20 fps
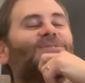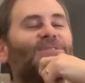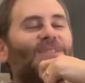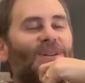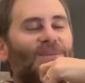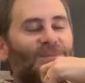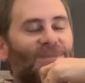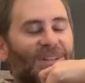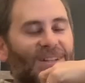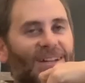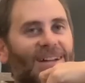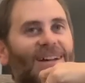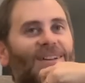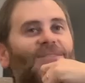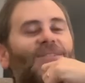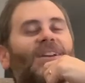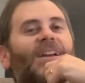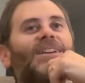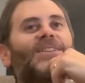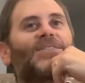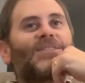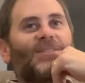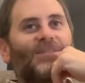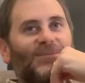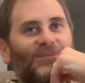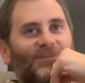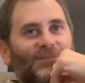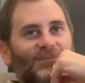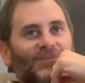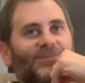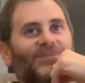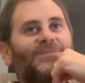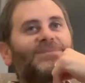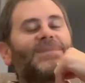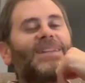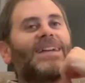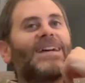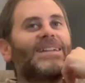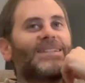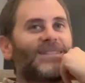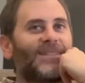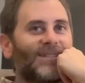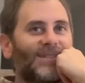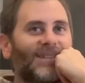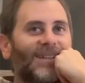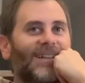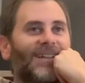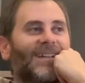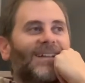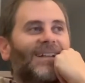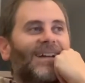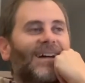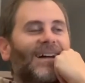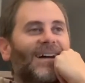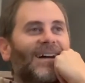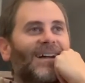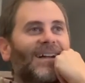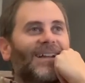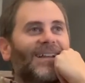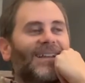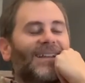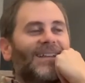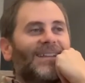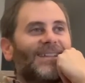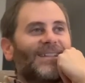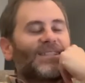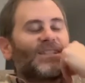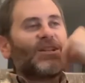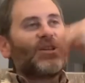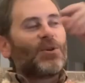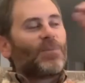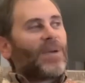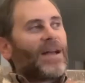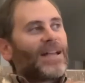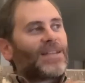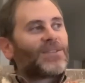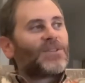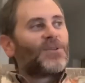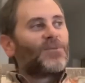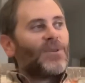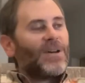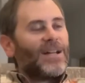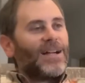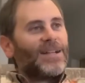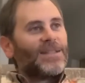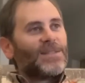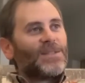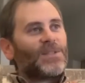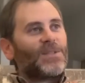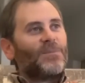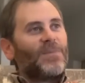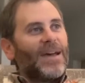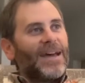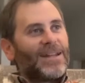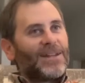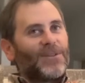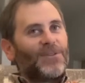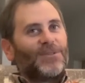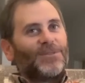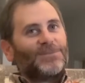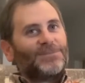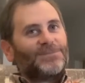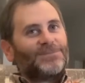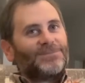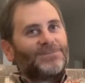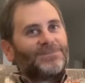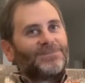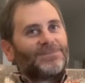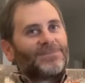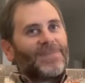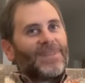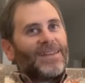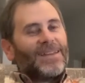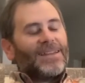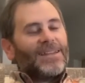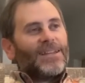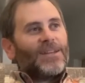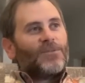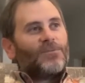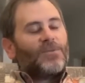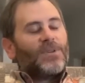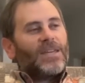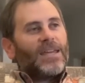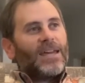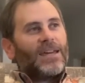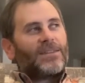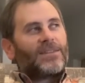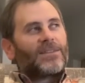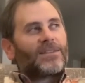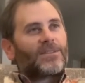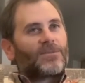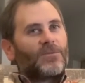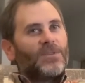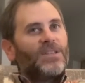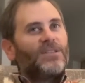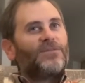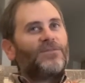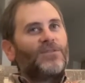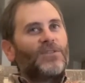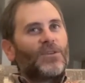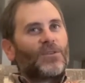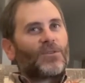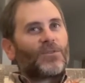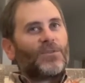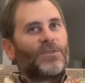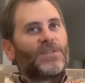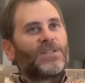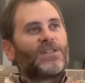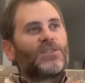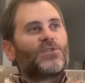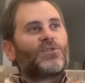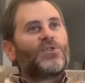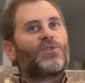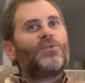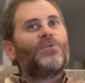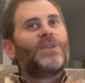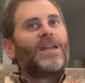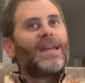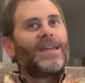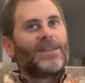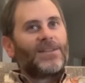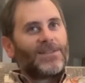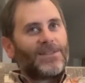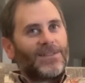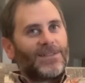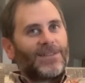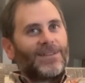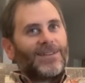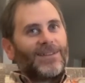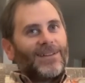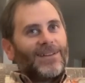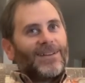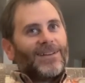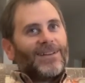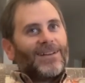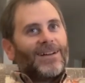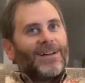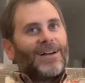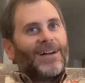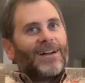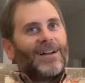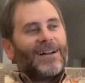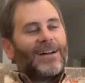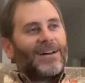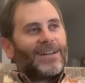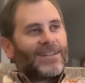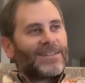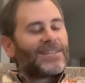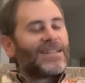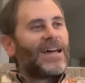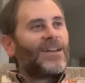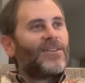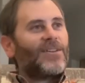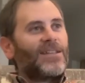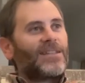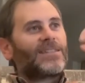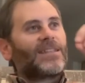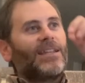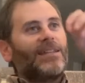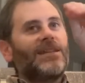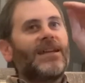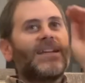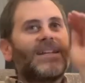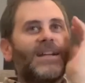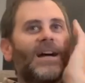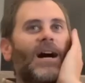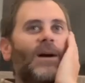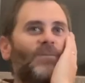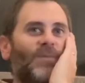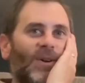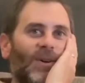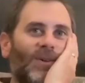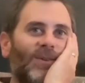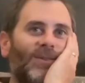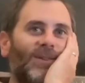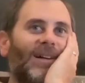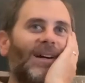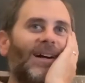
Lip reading: From the congregation. Yes. The senior pastor went on sabbatical, and we had 3 funerals in 2 days on a Saturday-Sunday combo.